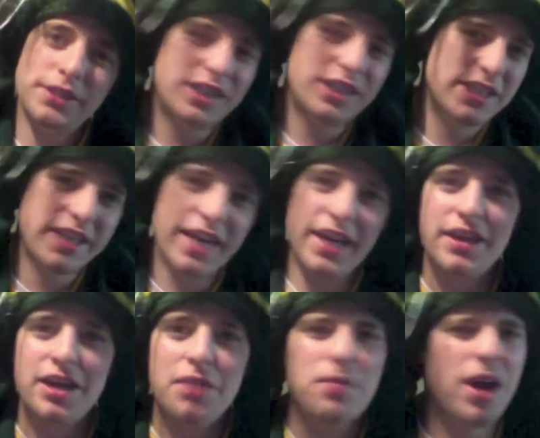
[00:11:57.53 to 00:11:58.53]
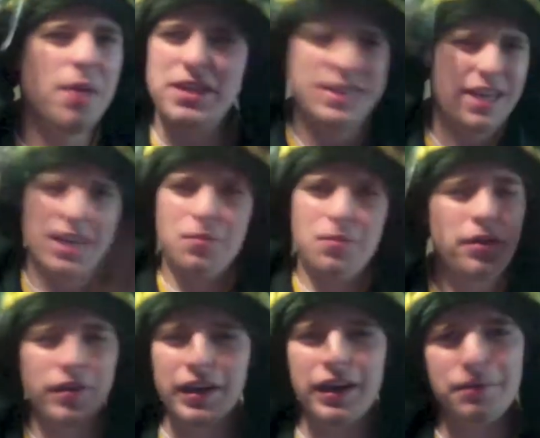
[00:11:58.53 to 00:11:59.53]
Just taking them. I'm going to take them on
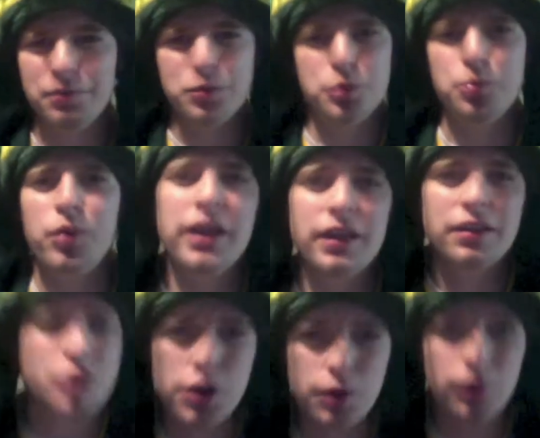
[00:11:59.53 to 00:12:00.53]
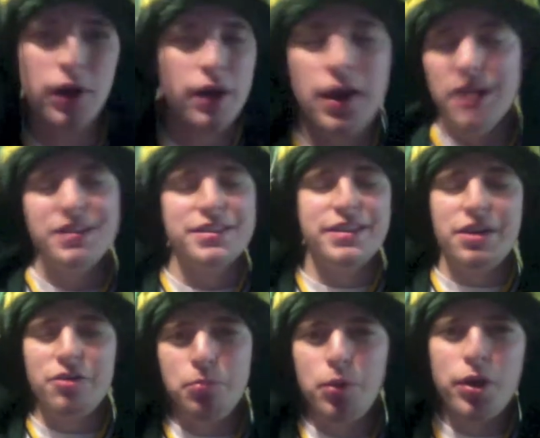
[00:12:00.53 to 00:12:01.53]
the good spread in two.
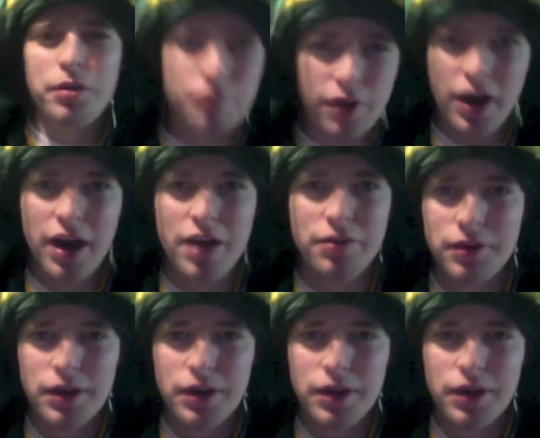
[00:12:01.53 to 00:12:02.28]
7.5.